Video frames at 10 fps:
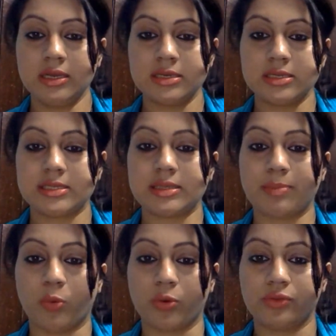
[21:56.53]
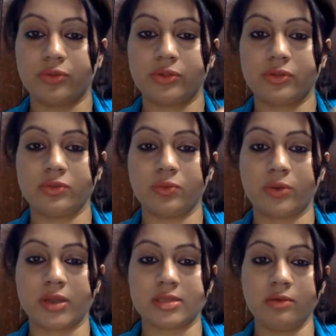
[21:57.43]
support. So this is
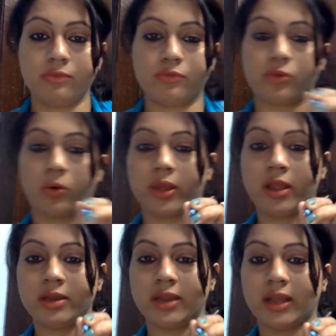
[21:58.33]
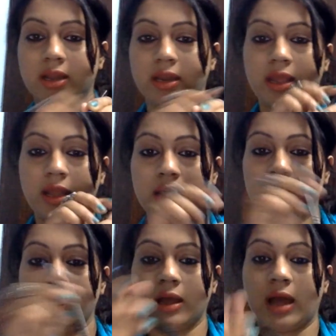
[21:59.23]
known as a frogging technique.
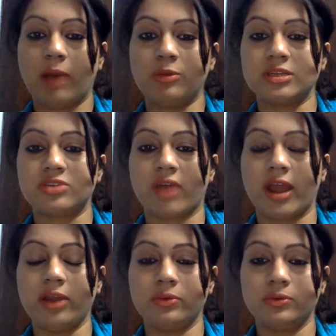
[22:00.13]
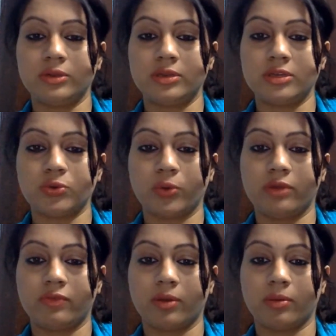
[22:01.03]
I will just try to show
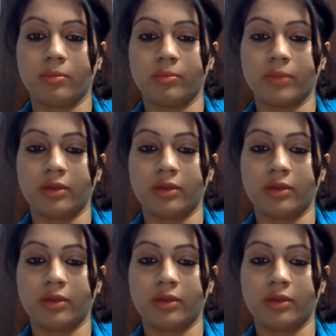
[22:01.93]
it from in